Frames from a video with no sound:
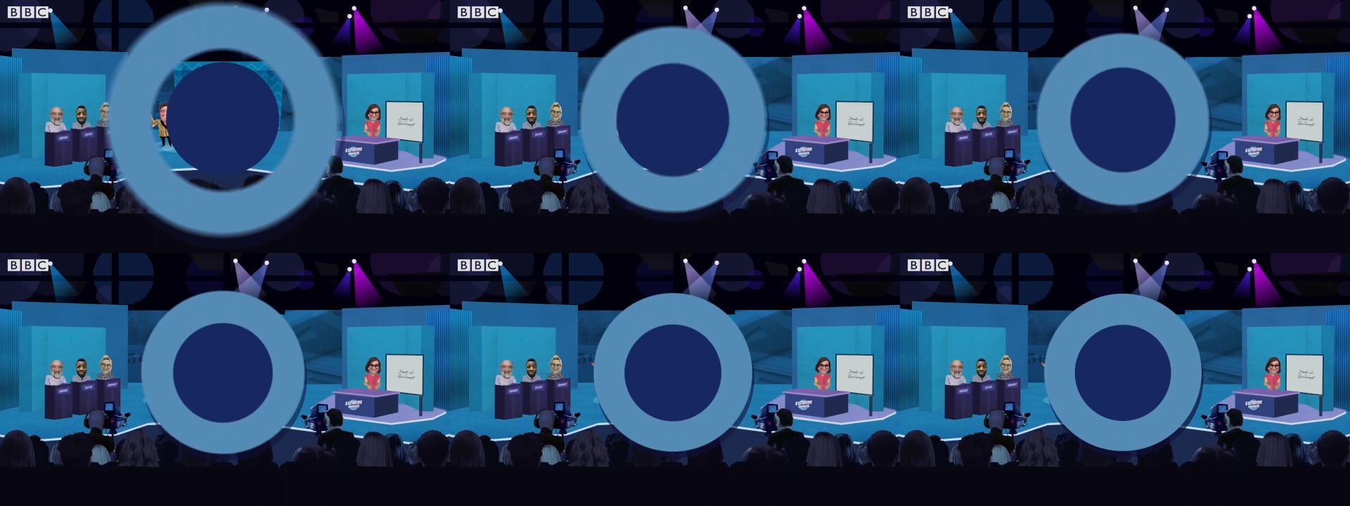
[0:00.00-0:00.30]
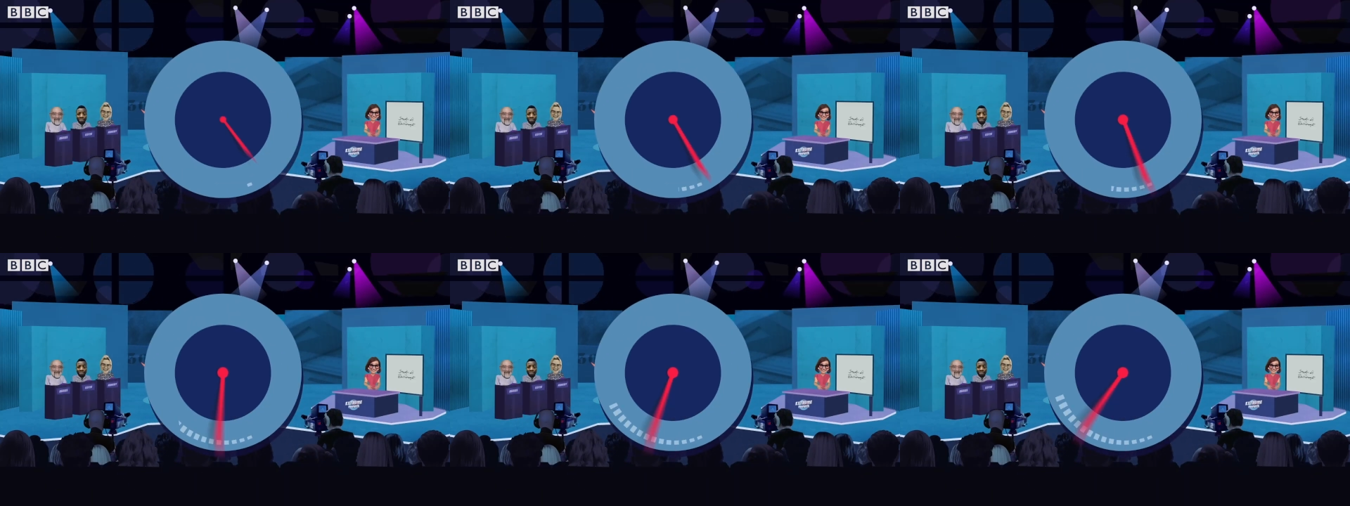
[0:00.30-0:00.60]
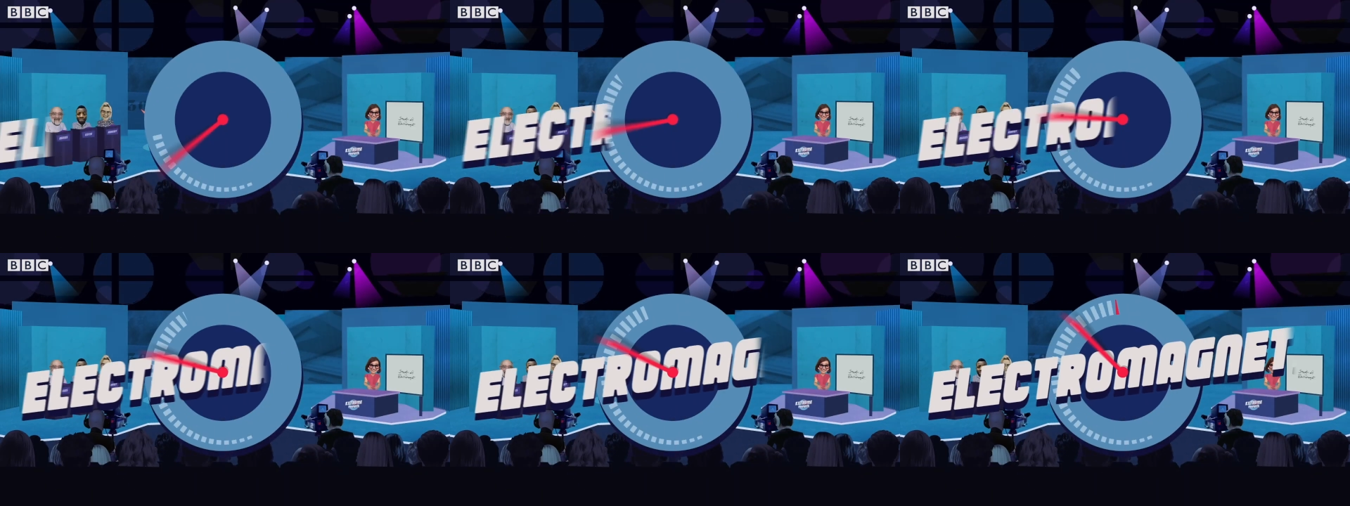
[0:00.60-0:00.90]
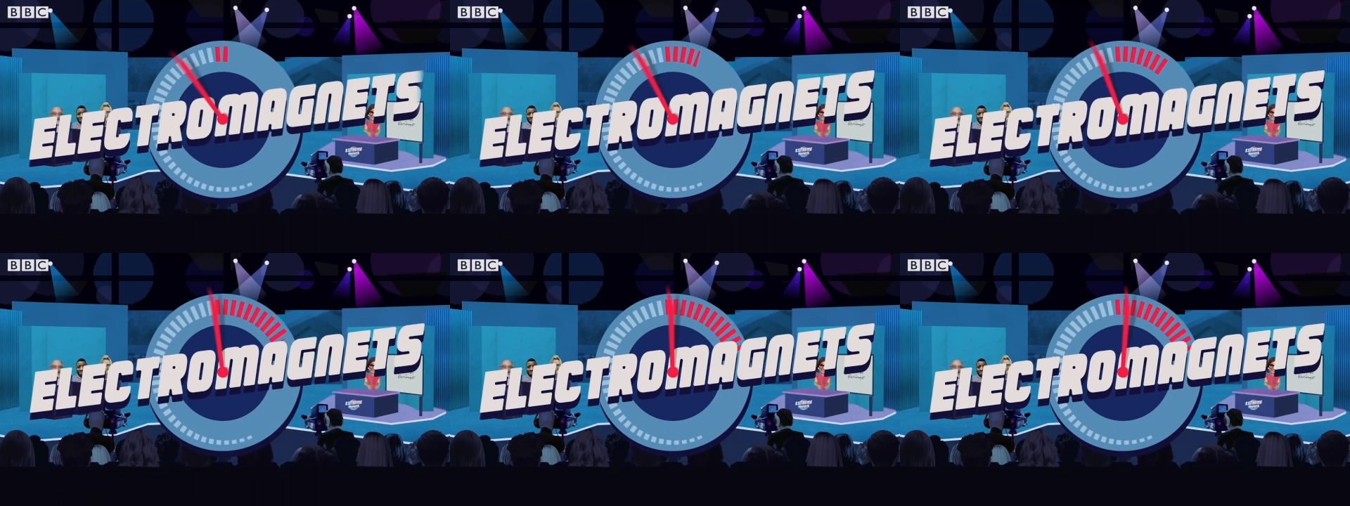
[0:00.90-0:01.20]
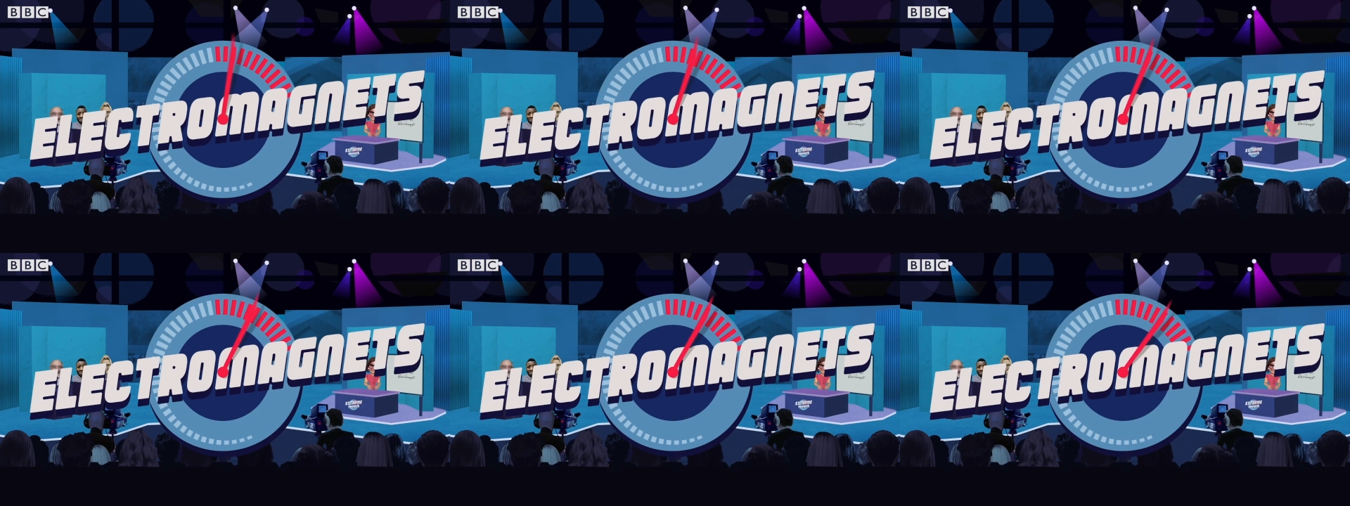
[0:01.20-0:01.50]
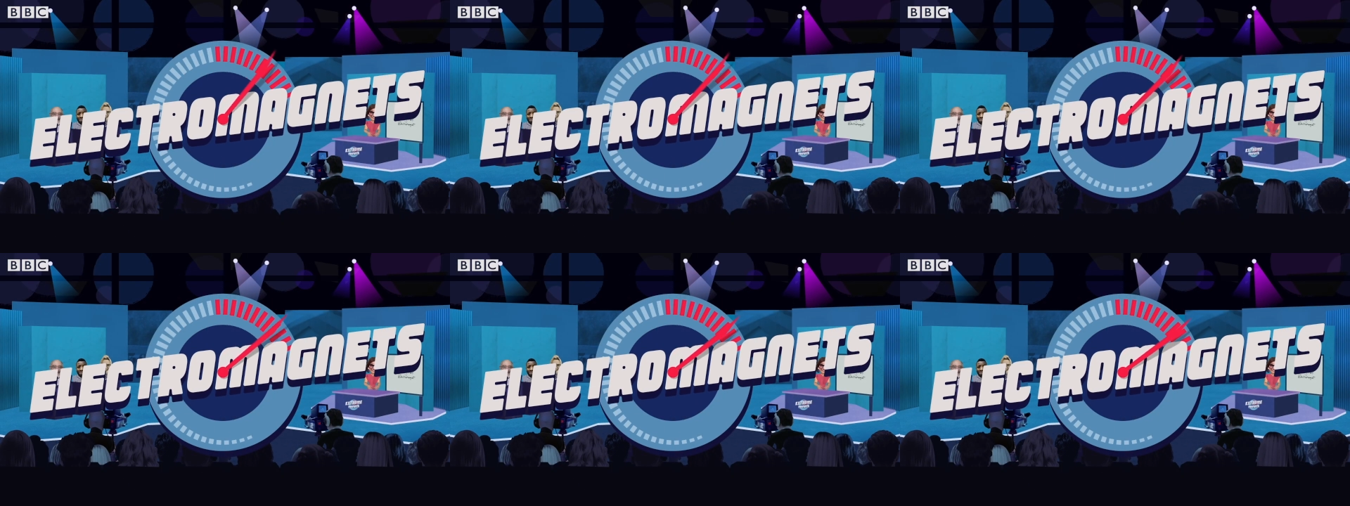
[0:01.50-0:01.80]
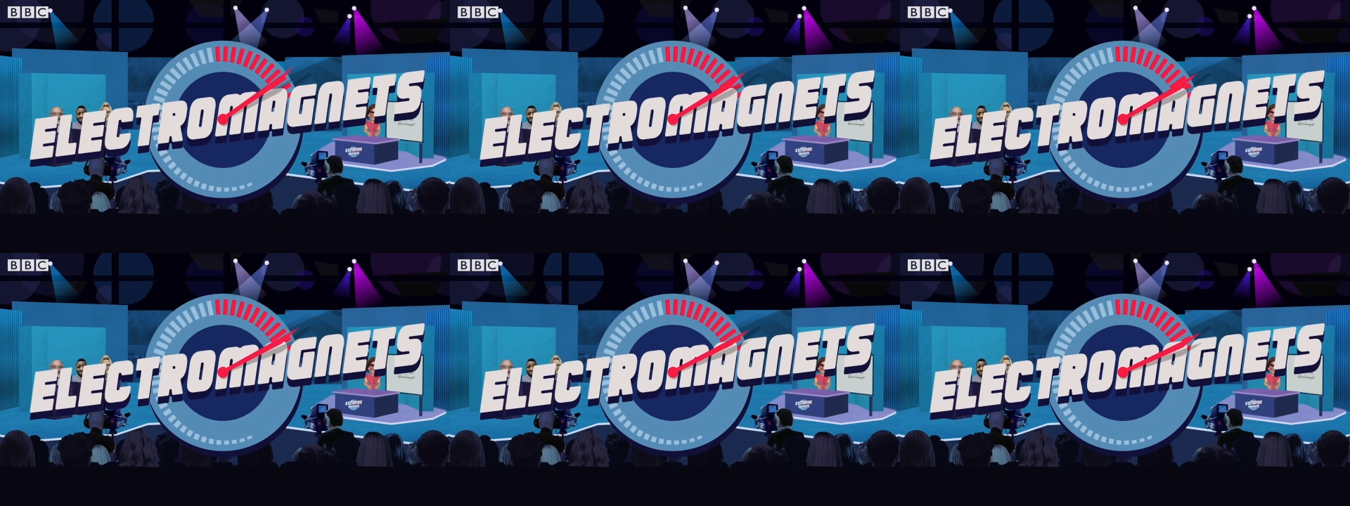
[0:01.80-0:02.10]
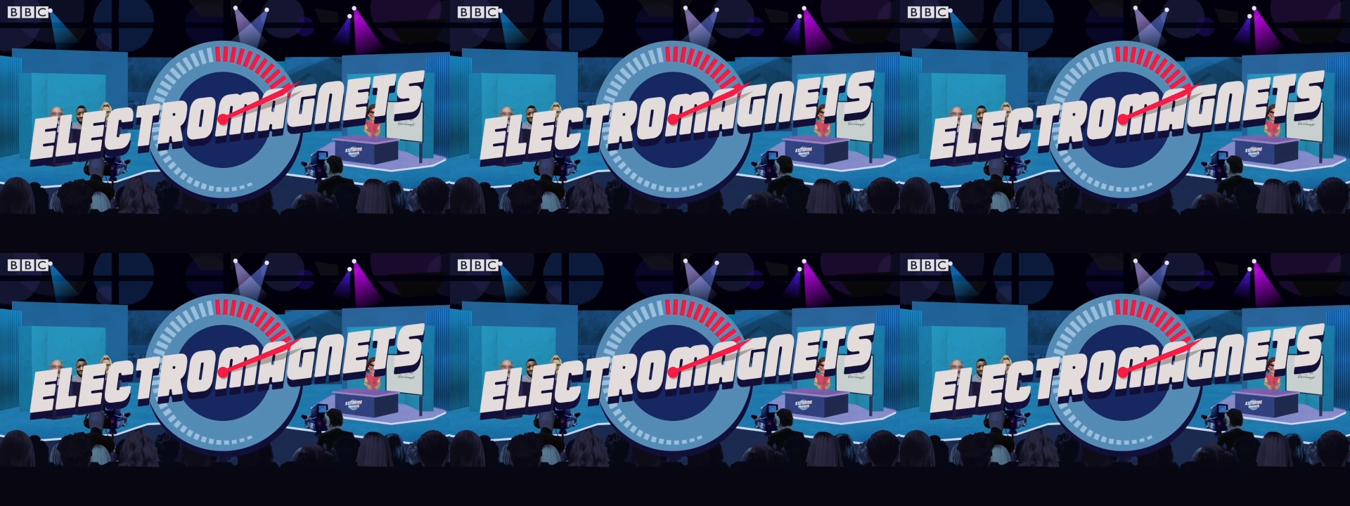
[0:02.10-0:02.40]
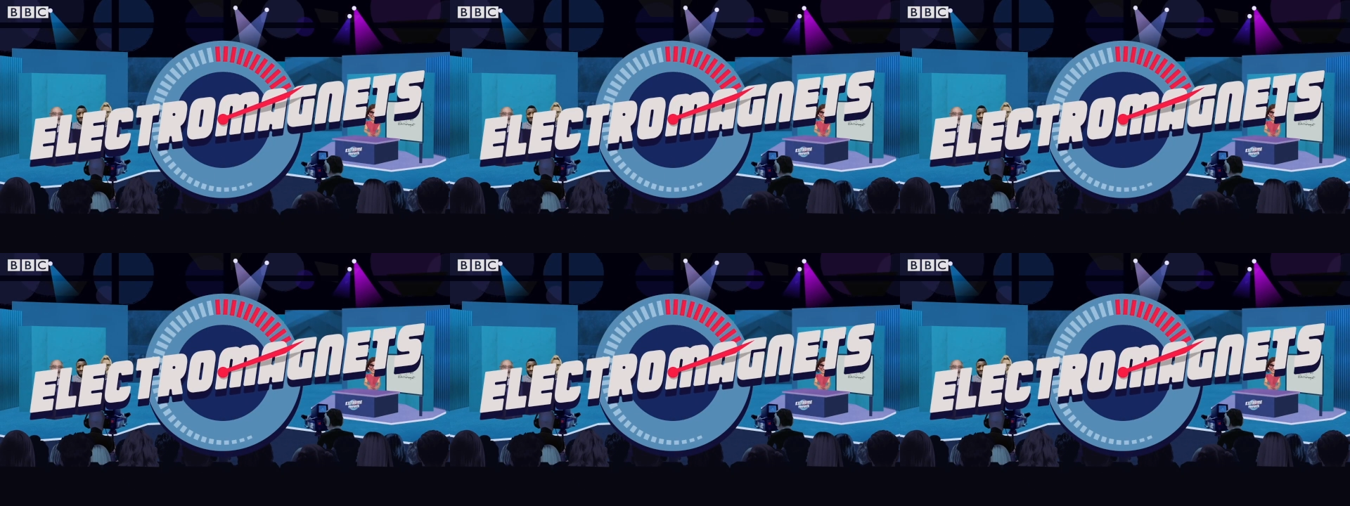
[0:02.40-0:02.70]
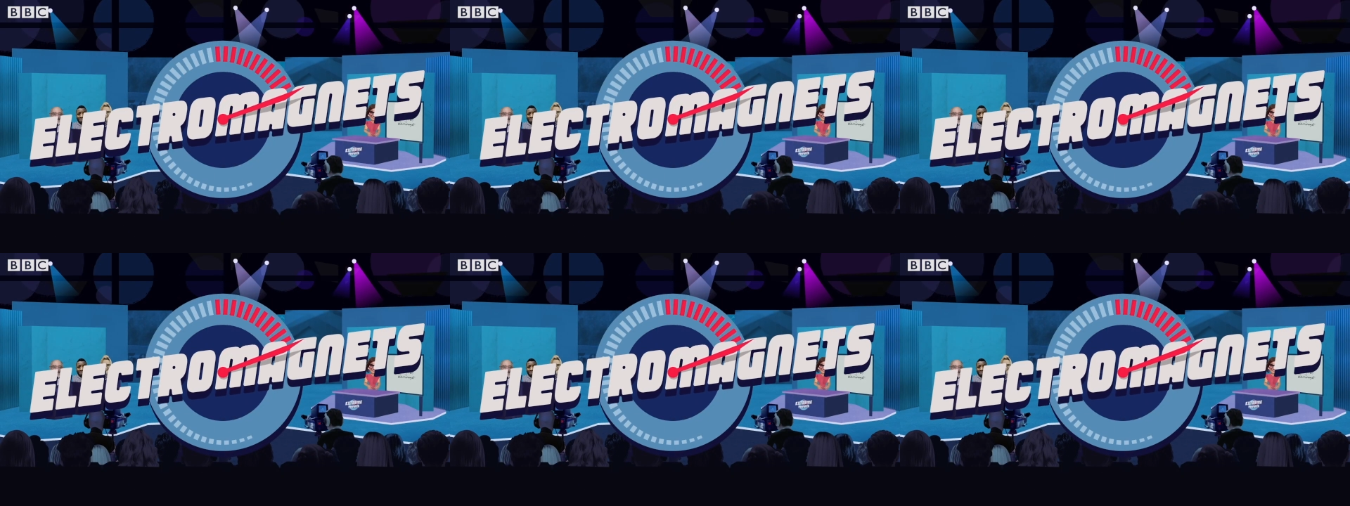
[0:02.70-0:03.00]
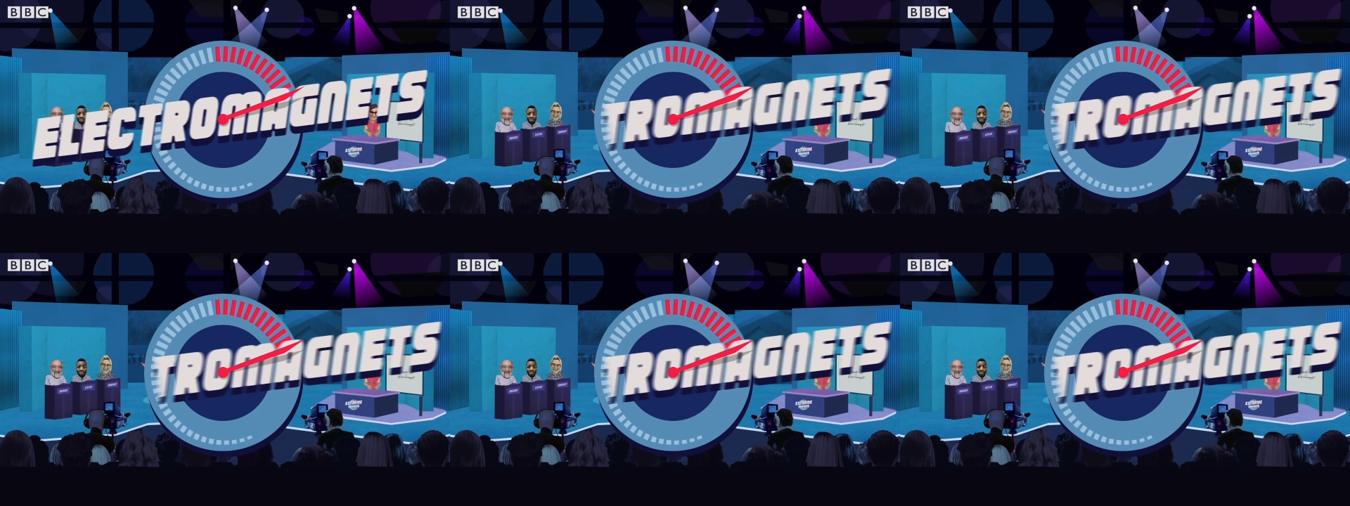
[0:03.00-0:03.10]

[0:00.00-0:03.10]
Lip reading: No face is visible, so there are no lips to read.